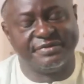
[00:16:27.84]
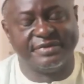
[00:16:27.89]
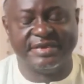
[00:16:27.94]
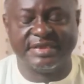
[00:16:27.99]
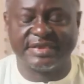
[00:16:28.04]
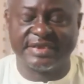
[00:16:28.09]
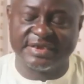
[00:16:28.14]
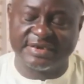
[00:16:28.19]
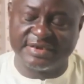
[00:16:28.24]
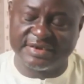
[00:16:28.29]

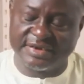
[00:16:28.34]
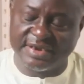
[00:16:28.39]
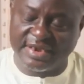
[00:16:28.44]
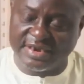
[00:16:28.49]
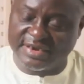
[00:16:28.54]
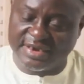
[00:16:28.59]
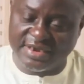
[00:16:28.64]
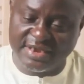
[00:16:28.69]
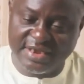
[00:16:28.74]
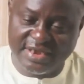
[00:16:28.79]
Vindicated,
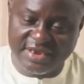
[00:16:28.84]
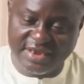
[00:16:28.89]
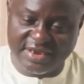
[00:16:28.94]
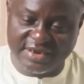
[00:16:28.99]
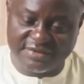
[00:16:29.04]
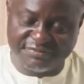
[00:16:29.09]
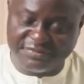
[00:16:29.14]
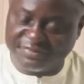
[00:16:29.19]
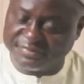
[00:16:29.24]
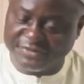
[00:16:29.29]
and
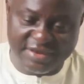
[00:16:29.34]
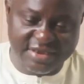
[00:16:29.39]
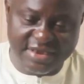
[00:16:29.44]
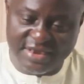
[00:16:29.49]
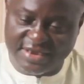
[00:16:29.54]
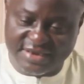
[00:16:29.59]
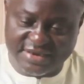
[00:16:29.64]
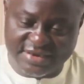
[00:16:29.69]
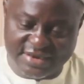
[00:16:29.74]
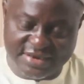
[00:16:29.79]

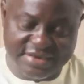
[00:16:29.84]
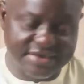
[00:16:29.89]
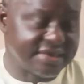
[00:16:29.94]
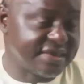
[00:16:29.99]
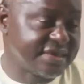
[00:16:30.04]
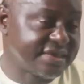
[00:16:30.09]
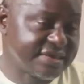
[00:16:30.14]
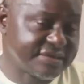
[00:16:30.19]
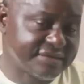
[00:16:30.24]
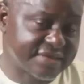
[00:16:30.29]
it
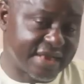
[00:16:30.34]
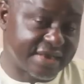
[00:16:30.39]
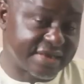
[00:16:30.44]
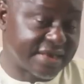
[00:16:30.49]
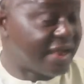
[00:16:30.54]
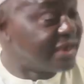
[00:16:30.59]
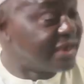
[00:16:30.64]
is sad.